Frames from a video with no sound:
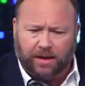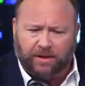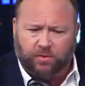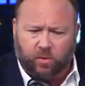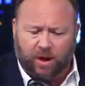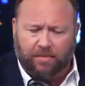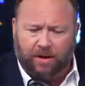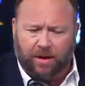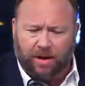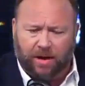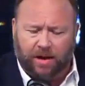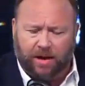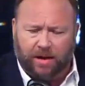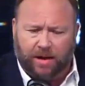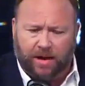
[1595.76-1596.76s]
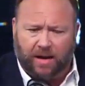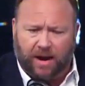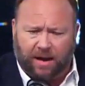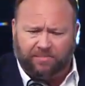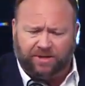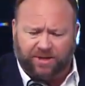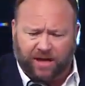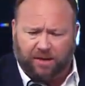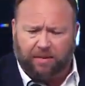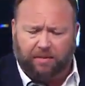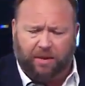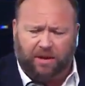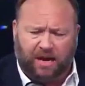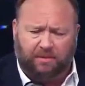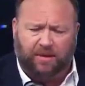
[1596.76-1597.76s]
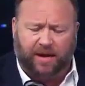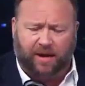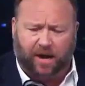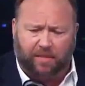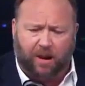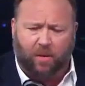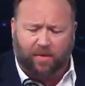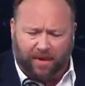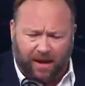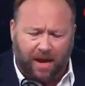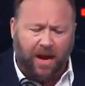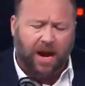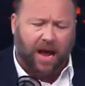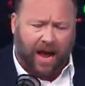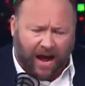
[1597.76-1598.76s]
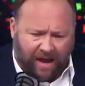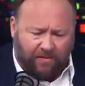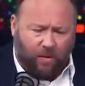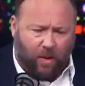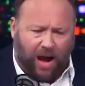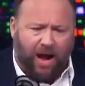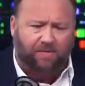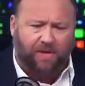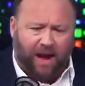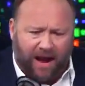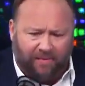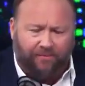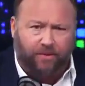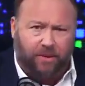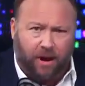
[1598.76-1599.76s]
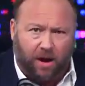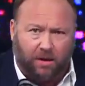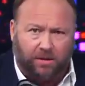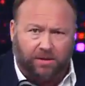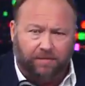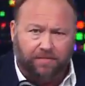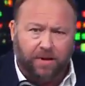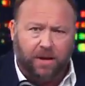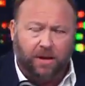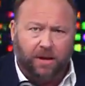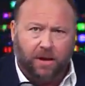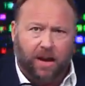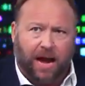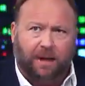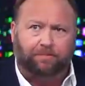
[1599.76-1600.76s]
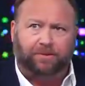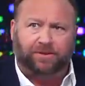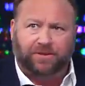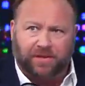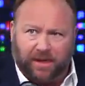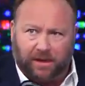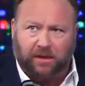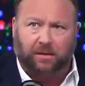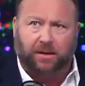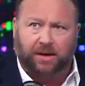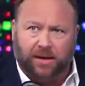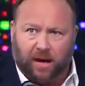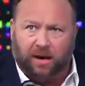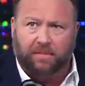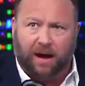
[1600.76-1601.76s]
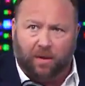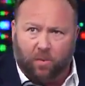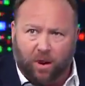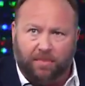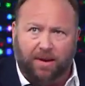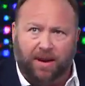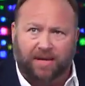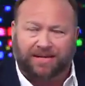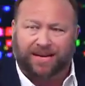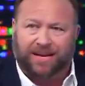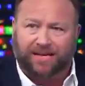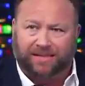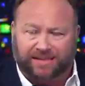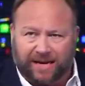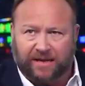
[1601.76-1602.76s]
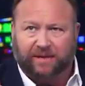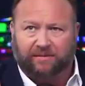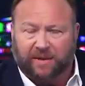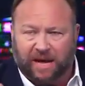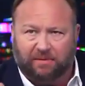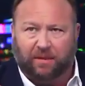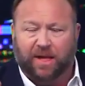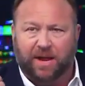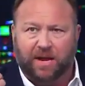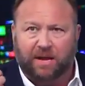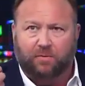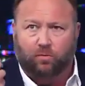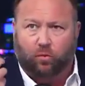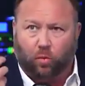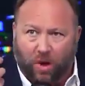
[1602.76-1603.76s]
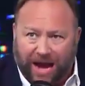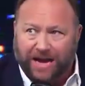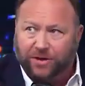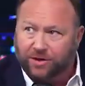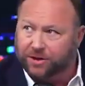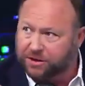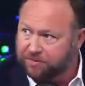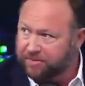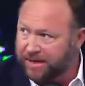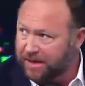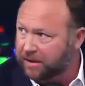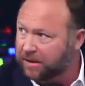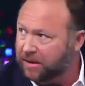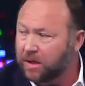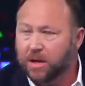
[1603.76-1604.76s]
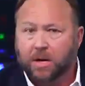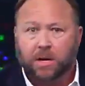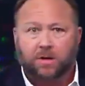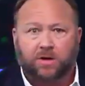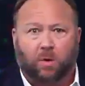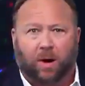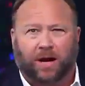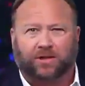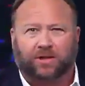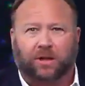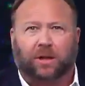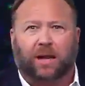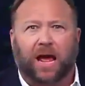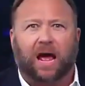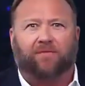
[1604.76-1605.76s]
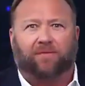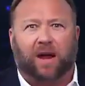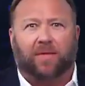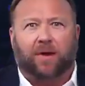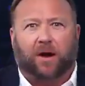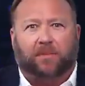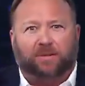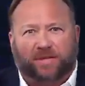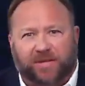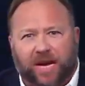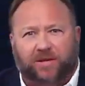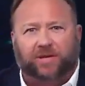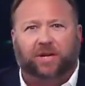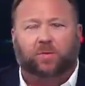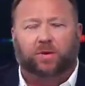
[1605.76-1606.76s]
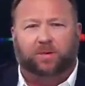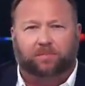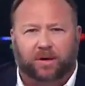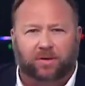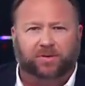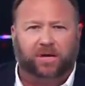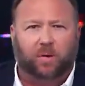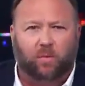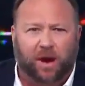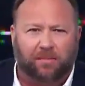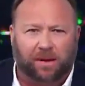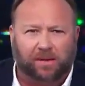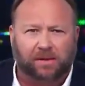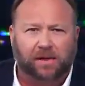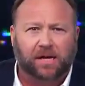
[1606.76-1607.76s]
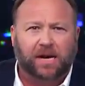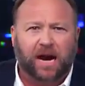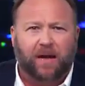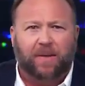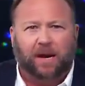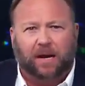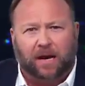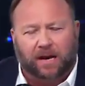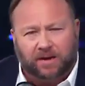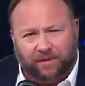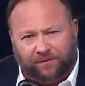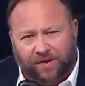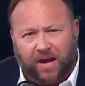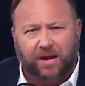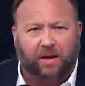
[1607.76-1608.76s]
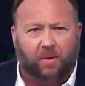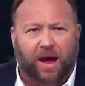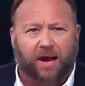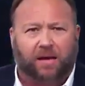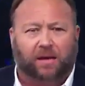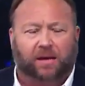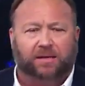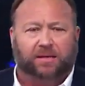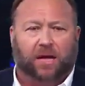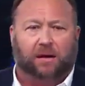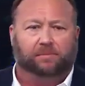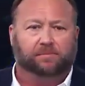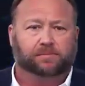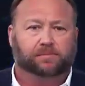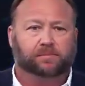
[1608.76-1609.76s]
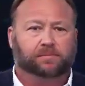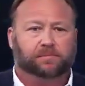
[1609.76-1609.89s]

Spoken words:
against women. And again, I'm sick of people claiming they care about women. I have a wife. I have 3 daughters. I particularly care about women as an instinctive level, and it enrages me to watch the left and their obsession with abusing women and then defending radical Islam.